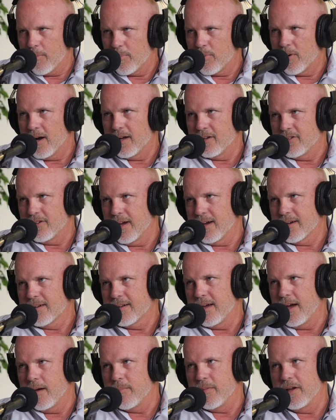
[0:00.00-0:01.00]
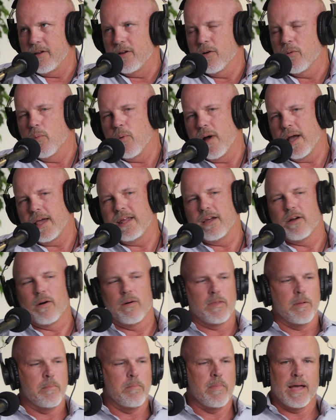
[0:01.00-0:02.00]
A project. Yeah. I mean, you're waiting
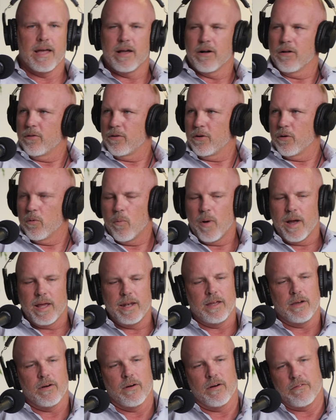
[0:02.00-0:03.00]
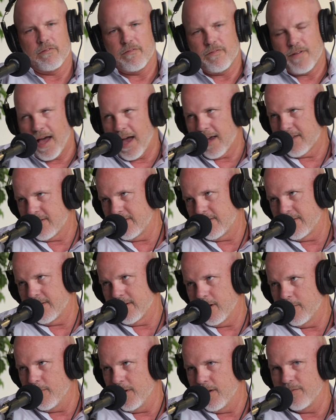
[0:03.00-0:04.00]
on the mail. You're waiting on faxes to
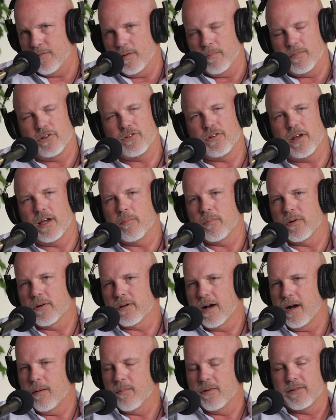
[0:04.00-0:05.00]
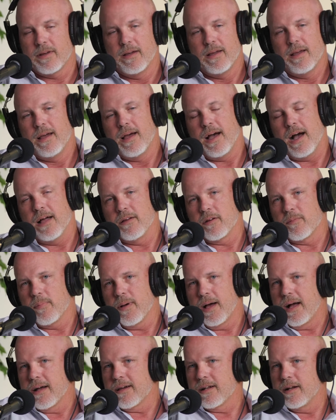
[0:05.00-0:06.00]
come in from the Chamber of Commerce. I look
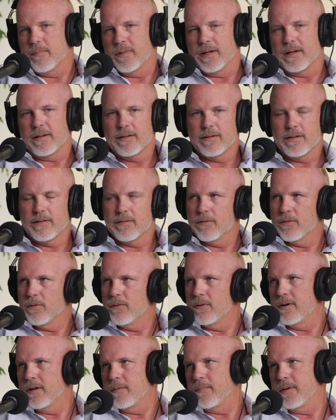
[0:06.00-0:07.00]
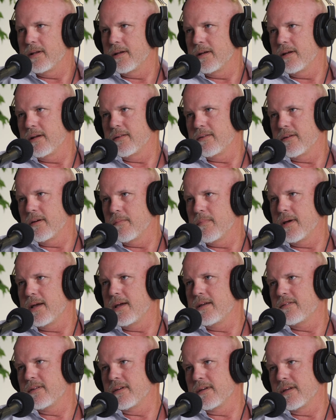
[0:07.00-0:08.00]
back and I'm like, good Lord. I mean, it's
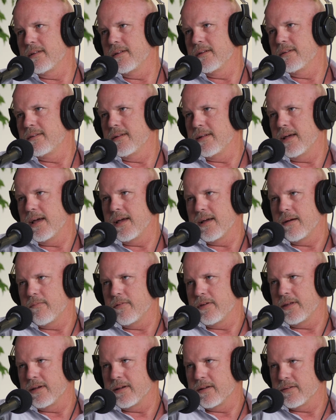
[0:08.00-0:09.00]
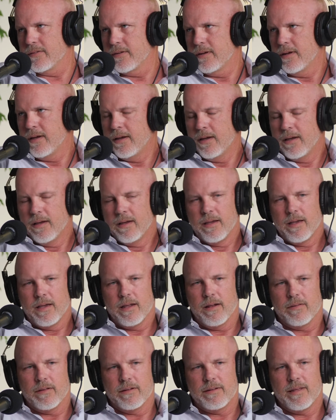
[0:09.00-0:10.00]
amazing. And then today, everything is,
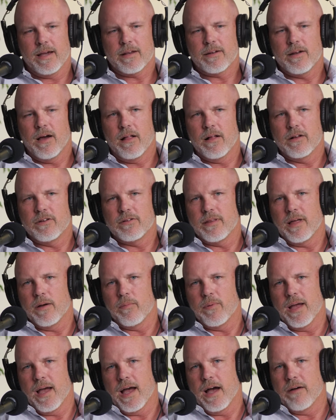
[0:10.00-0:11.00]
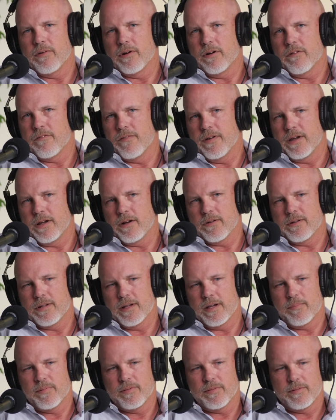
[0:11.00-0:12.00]
the technology that we have at our
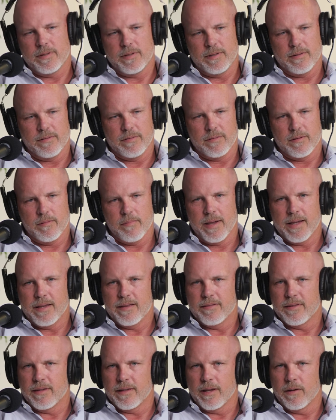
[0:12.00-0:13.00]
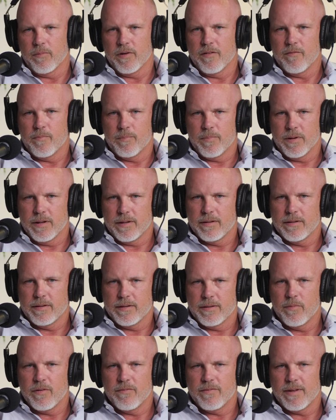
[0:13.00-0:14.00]
fingertips is amazing, and
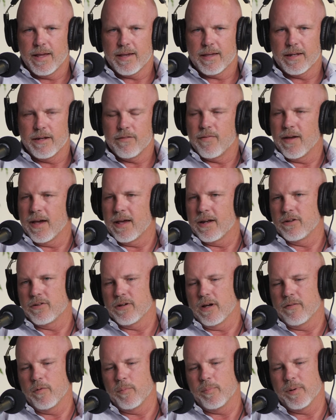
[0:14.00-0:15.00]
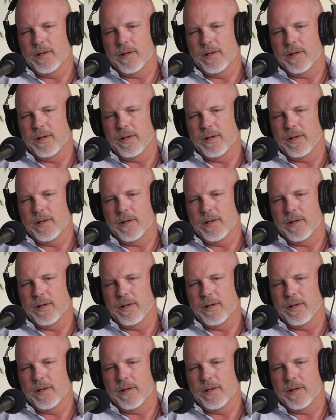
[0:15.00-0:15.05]
we've taken advantage of it.